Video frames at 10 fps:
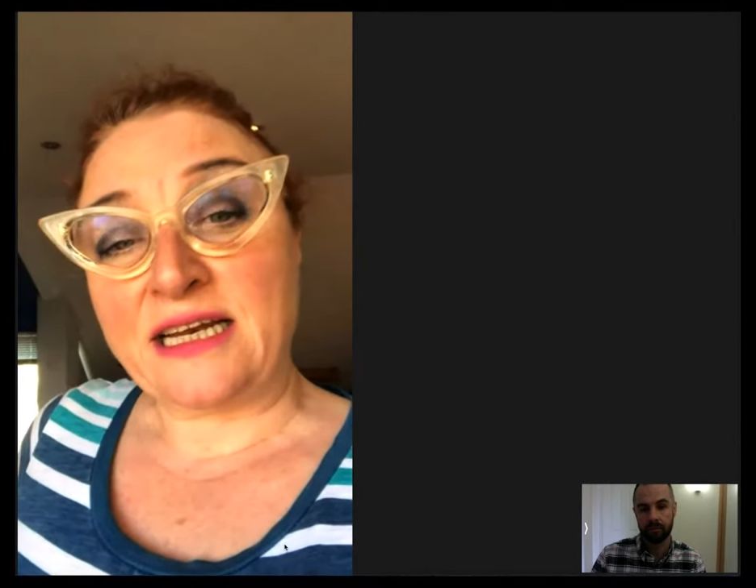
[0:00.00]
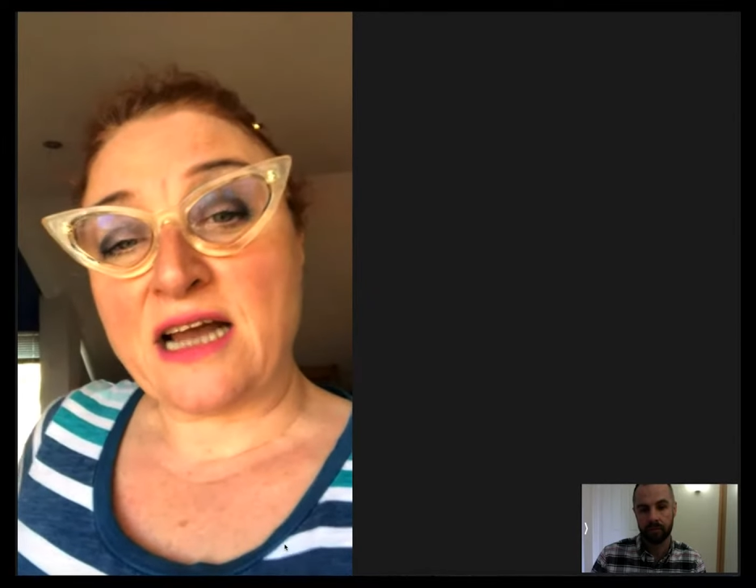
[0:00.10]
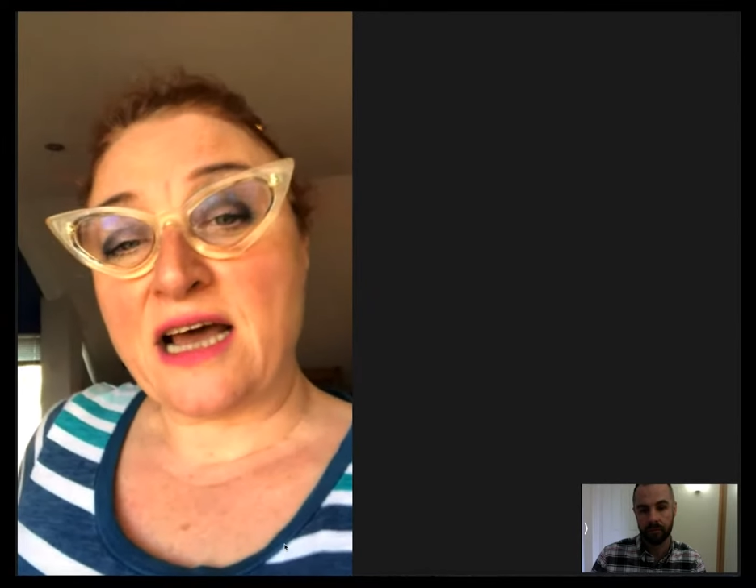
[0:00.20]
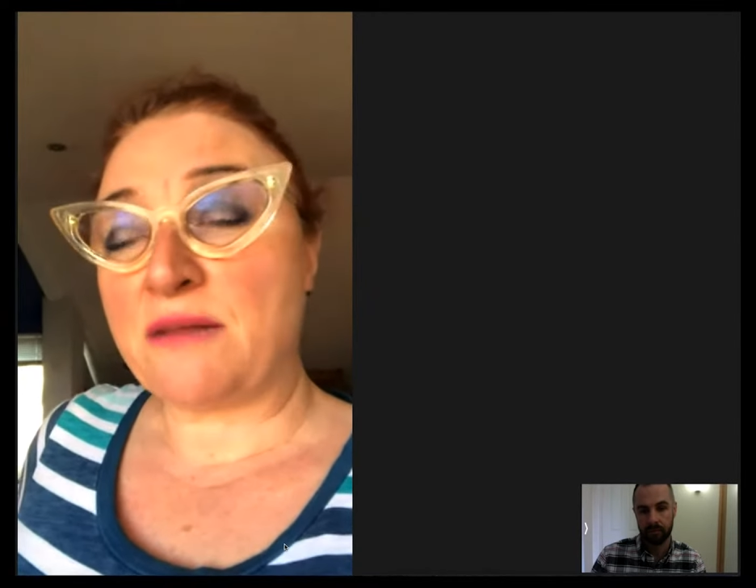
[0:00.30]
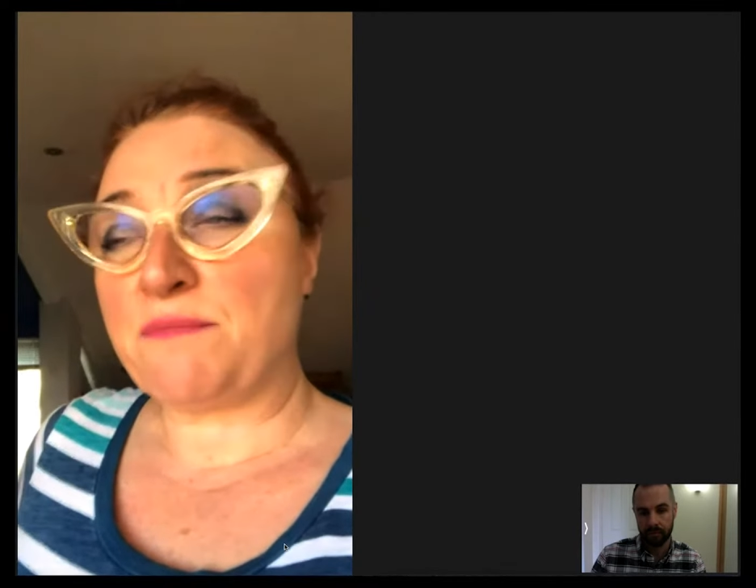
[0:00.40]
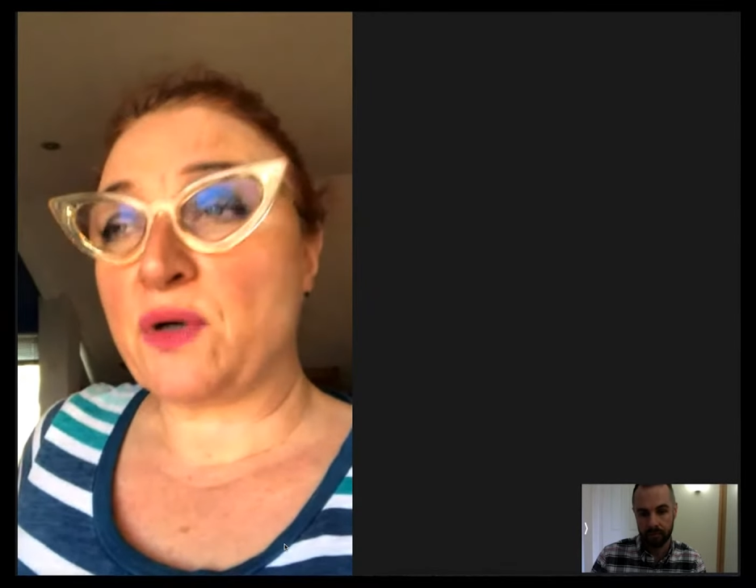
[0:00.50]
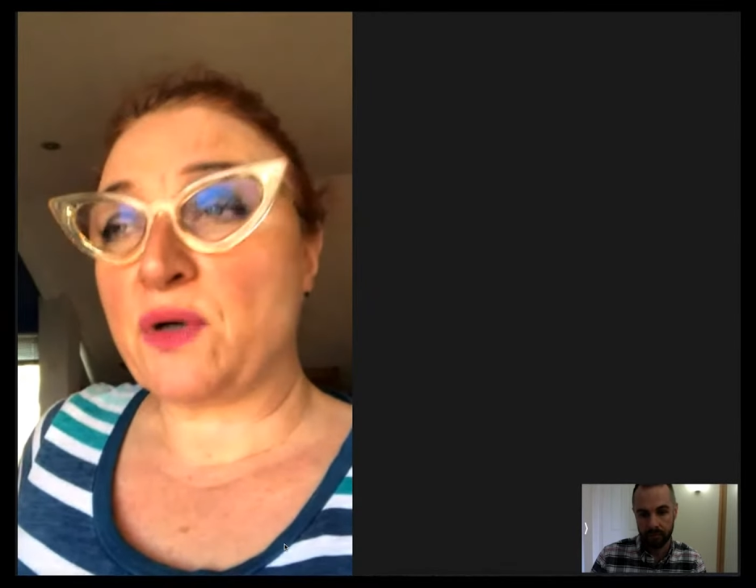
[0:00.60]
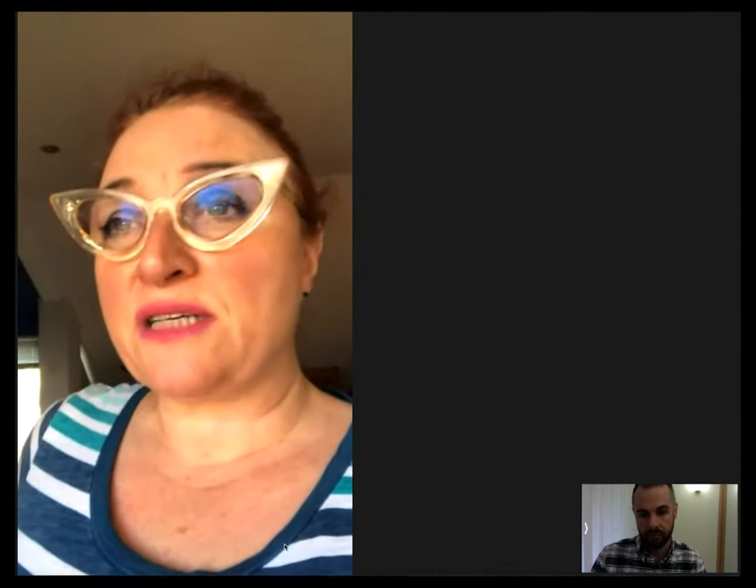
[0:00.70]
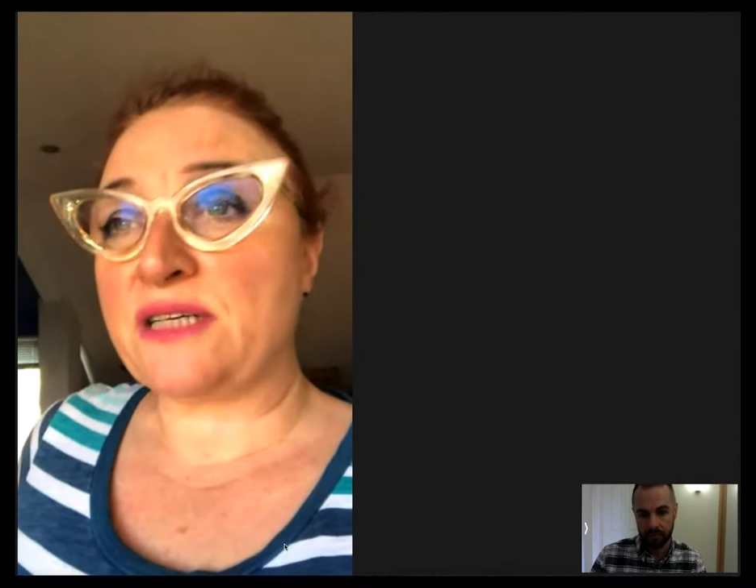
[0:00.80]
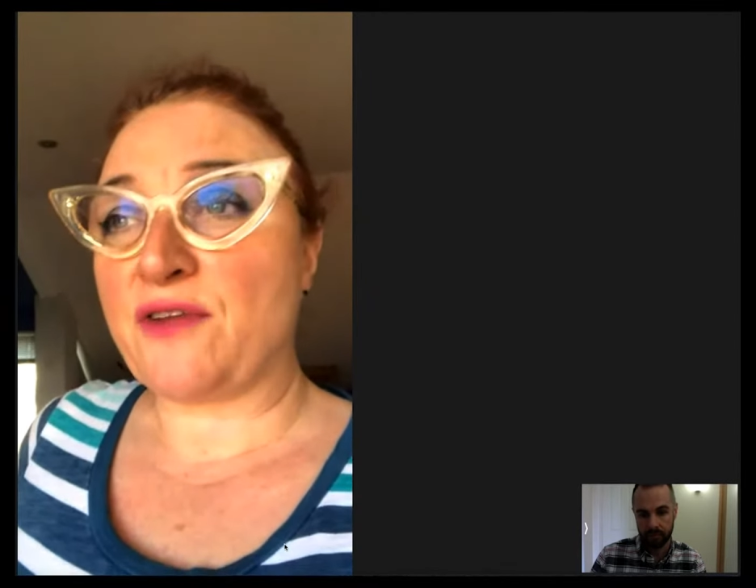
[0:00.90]
and I had a
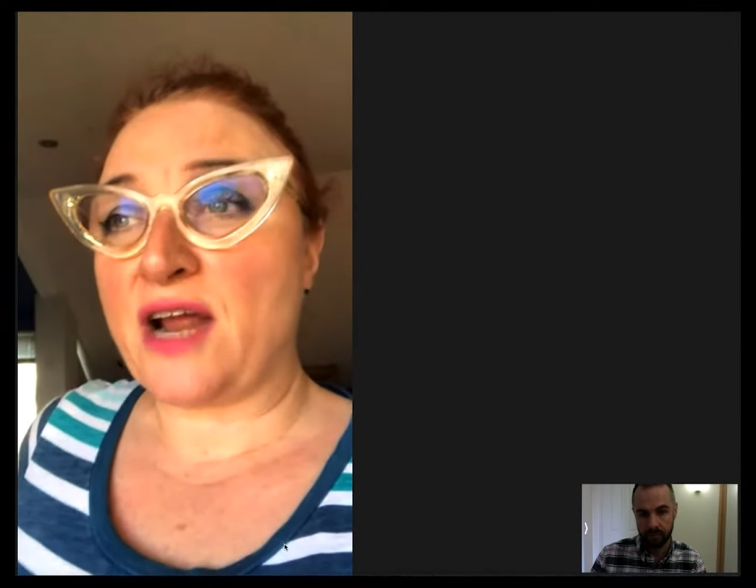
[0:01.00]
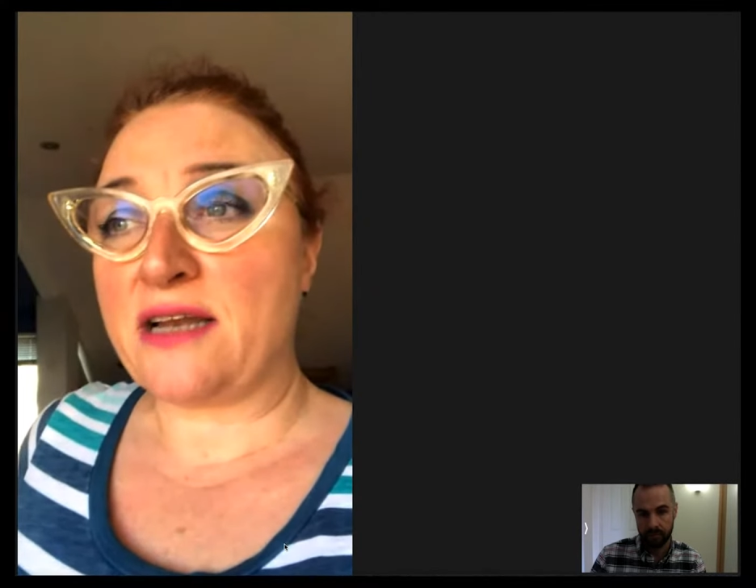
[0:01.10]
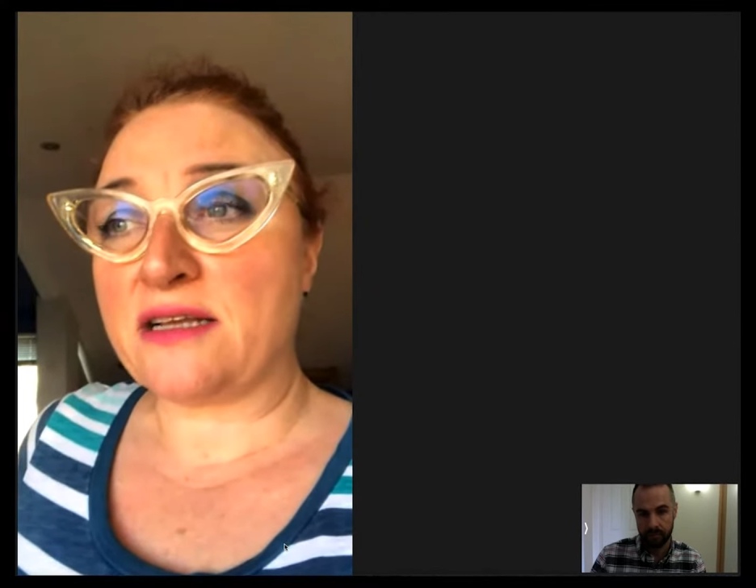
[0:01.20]
bossy friend